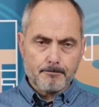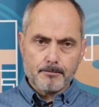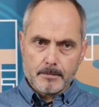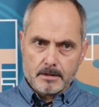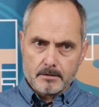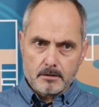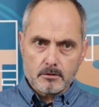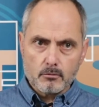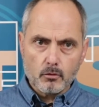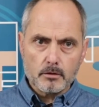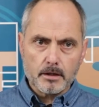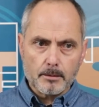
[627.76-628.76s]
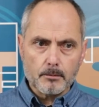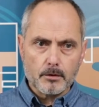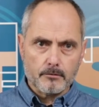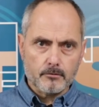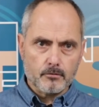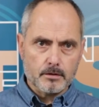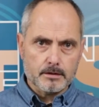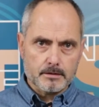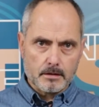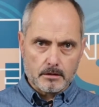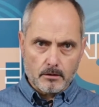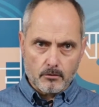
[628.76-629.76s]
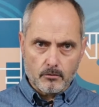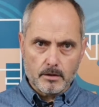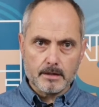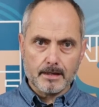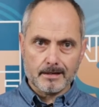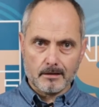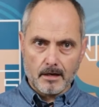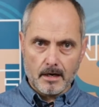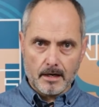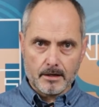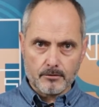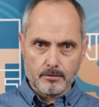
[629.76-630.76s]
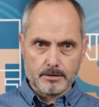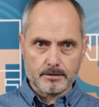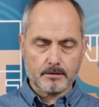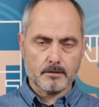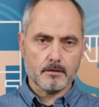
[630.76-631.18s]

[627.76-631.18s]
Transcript: There's a small number of trees that are really at high risk.